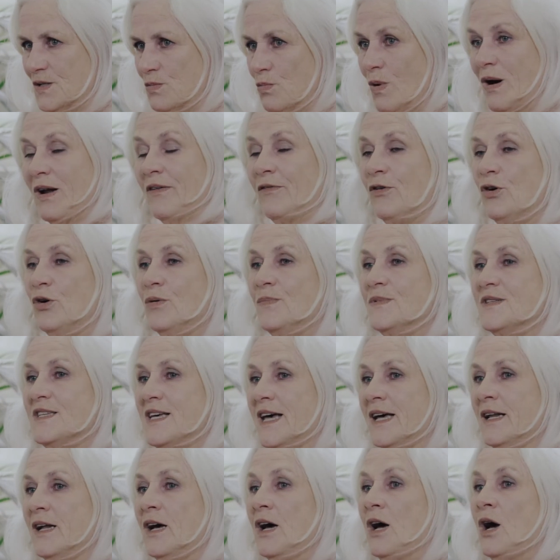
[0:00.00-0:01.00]
one of whom
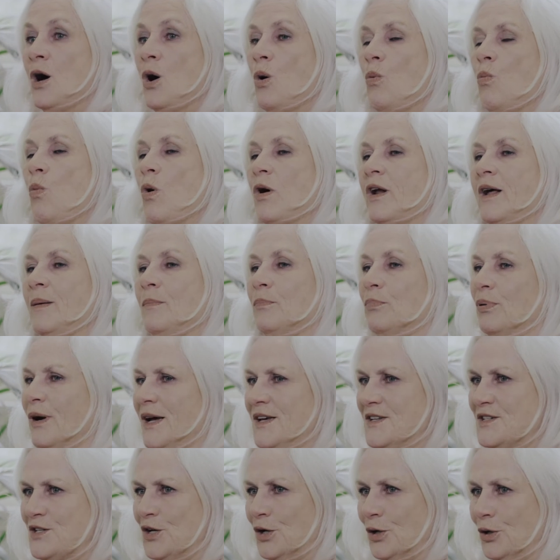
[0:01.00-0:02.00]
said what
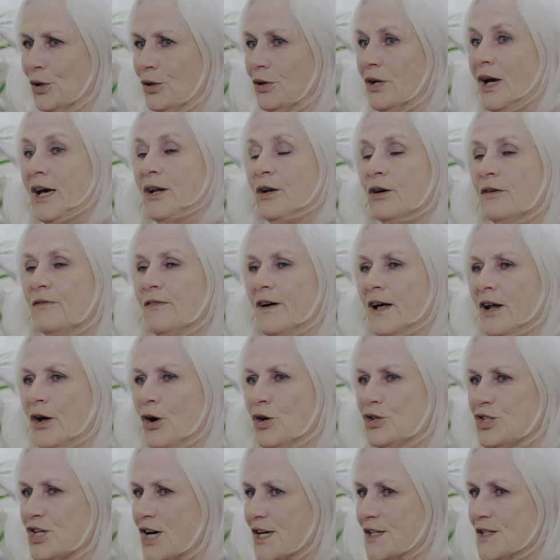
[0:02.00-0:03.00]
impressed her and her
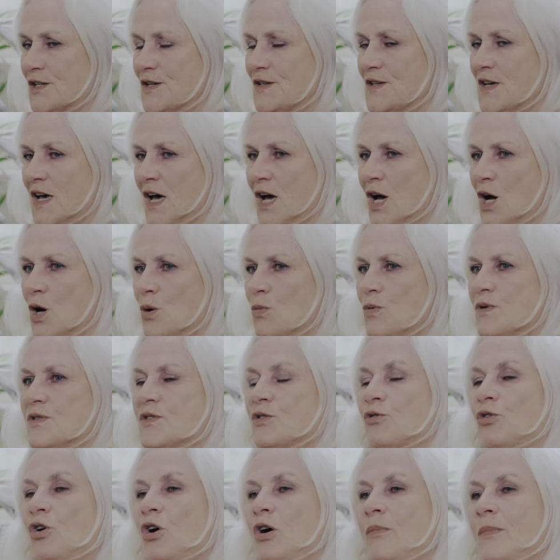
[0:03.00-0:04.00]
fellow judges was
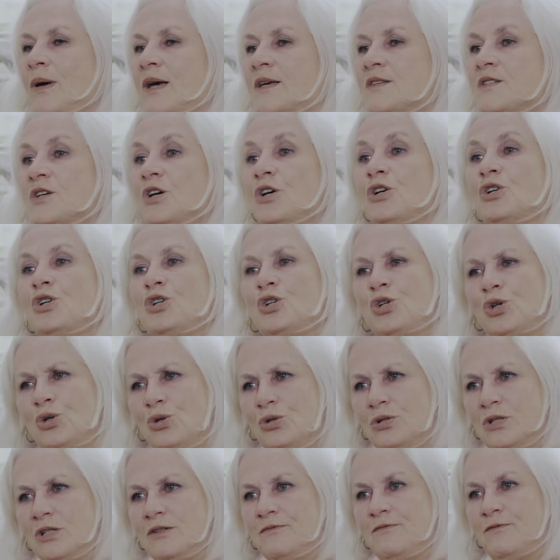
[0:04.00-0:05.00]
Kruimink's
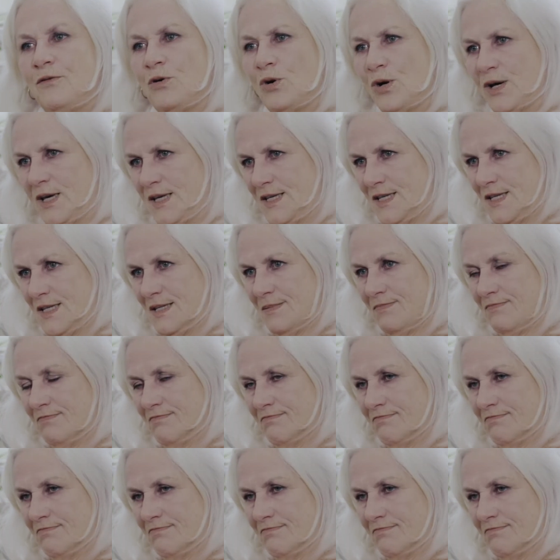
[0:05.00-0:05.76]
assured voice.